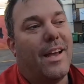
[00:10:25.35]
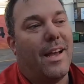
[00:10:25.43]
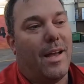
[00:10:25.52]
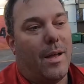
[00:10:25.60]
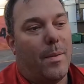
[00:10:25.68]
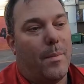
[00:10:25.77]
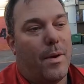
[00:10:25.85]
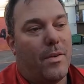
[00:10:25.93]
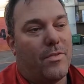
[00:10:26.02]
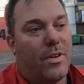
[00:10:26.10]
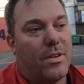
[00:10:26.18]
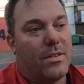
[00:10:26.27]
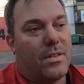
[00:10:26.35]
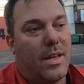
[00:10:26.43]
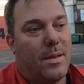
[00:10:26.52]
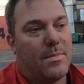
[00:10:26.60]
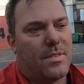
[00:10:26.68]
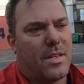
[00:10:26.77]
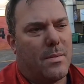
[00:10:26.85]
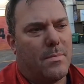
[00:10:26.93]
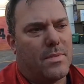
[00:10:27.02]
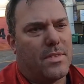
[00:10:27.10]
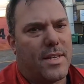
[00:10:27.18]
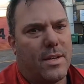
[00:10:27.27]
I've got
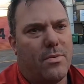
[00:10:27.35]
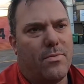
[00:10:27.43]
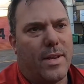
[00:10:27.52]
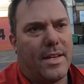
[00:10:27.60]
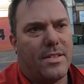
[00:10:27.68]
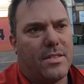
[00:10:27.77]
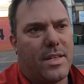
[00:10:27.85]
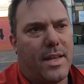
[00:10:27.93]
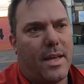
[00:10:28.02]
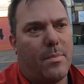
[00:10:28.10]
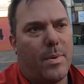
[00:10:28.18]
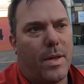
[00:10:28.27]
some steel flanges here,